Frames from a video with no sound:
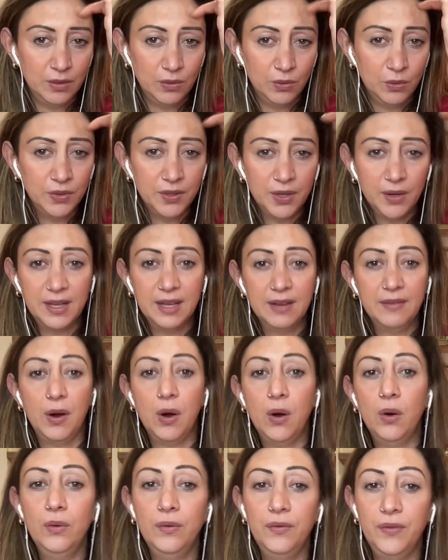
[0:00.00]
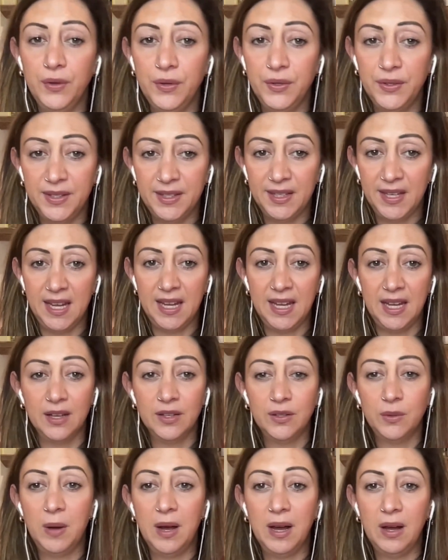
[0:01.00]
also give whole food C
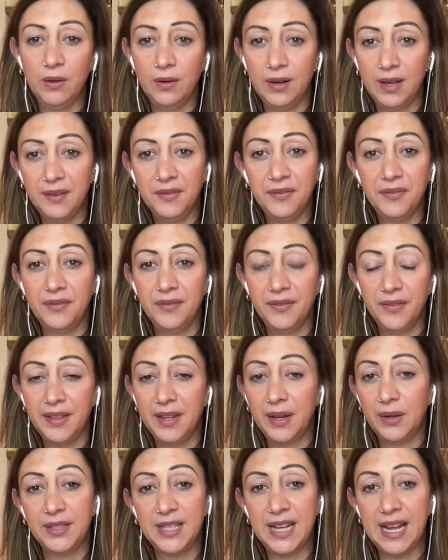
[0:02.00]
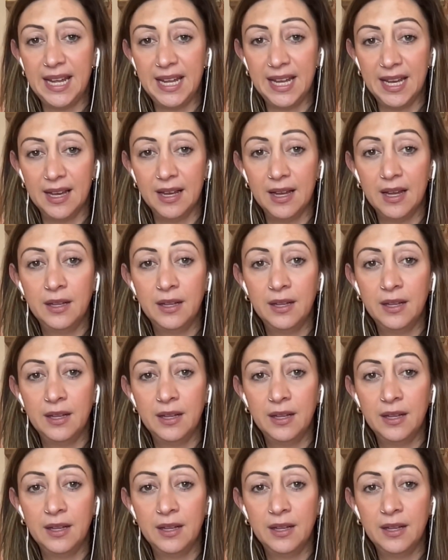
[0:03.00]
as well if they'll take it.